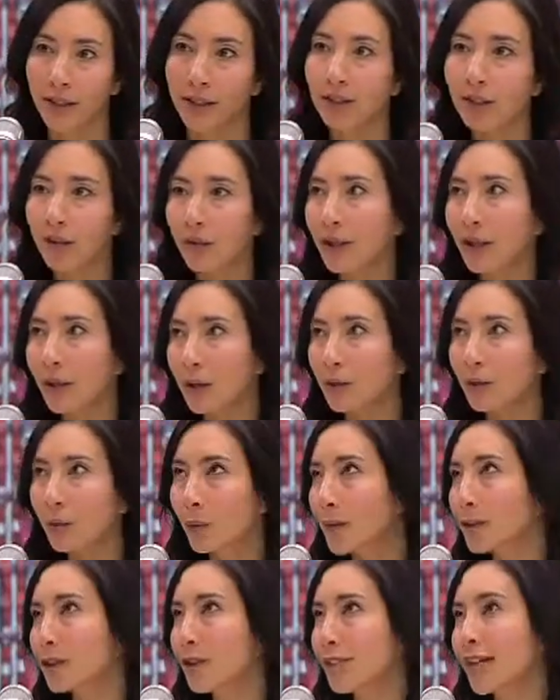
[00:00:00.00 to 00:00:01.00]
And so the
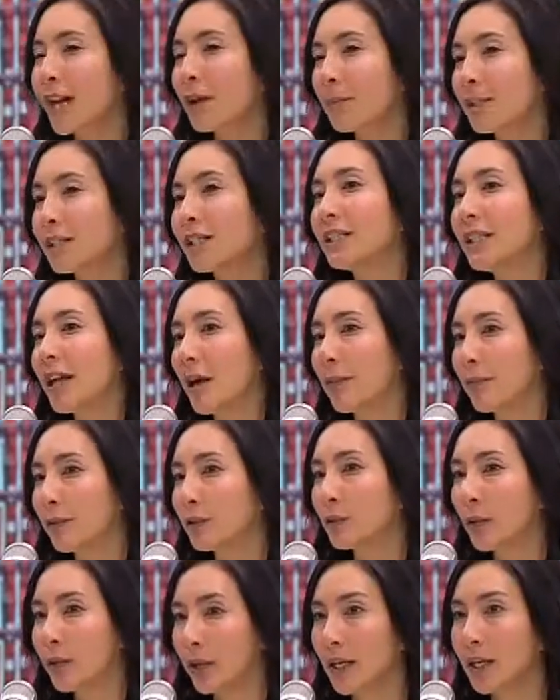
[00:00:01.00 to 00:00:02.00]
question is, how much depth
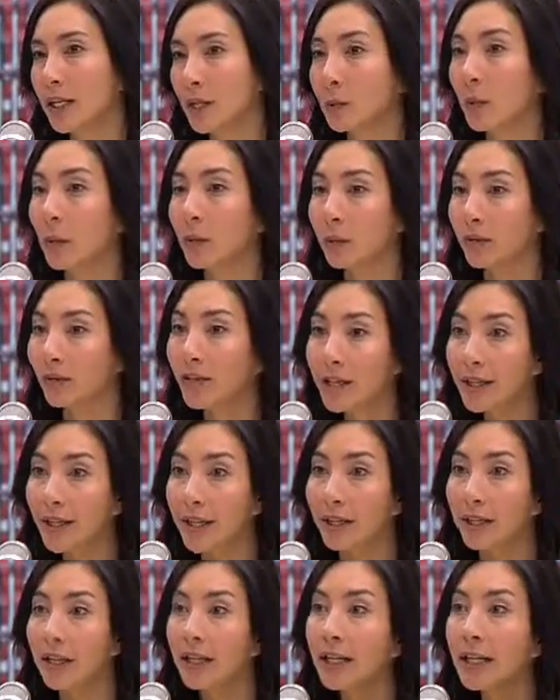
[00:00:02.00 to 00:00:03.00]
do we need in what we're
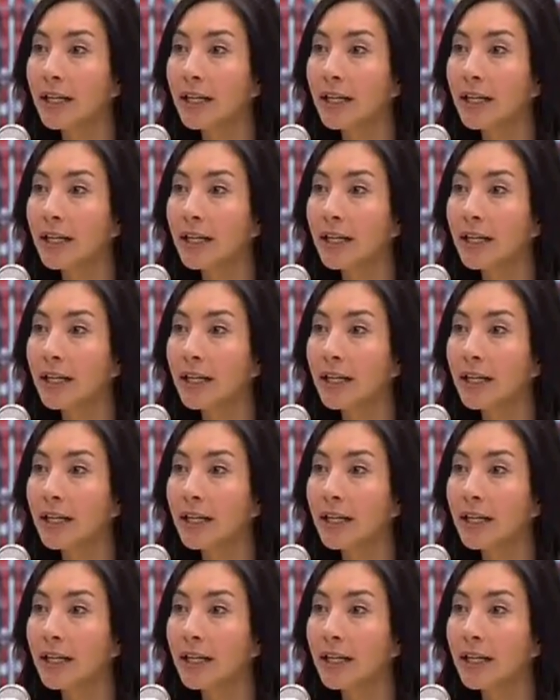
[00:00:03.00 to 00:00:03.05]
reading,